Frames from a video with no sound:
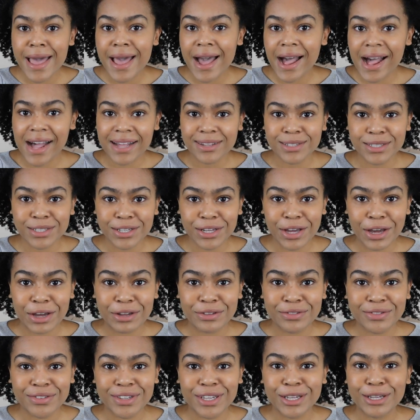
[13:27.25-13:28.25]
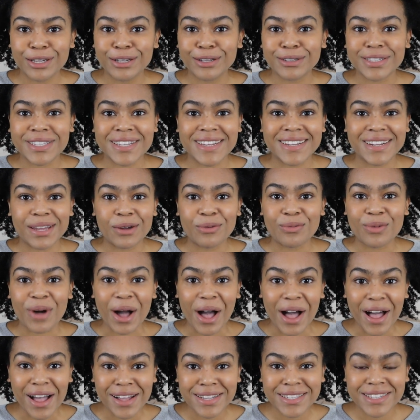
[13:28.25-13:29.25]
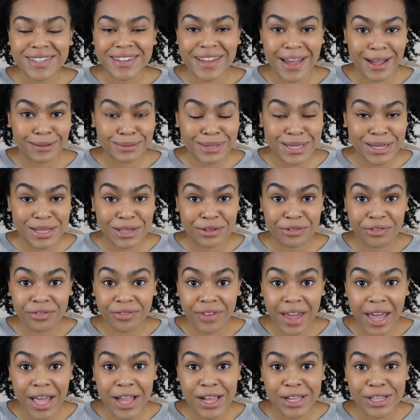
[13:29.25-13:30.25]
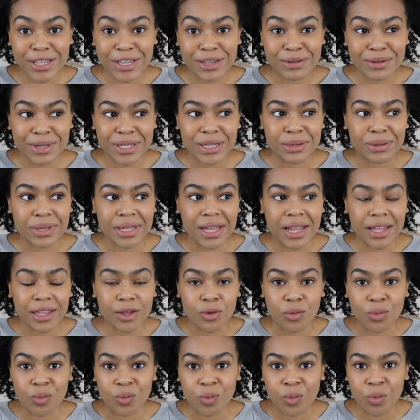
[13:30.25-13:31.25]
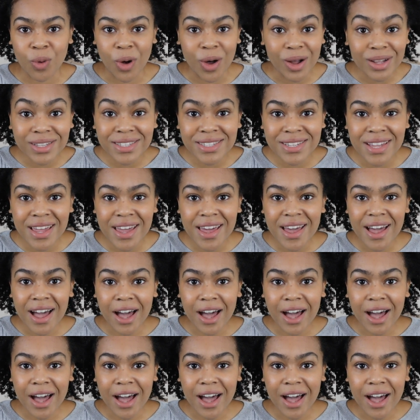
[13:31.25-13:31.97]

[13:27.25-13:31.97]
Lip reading: How did it go for you? Did it work? Did it absolutely fail you? And you were like, what?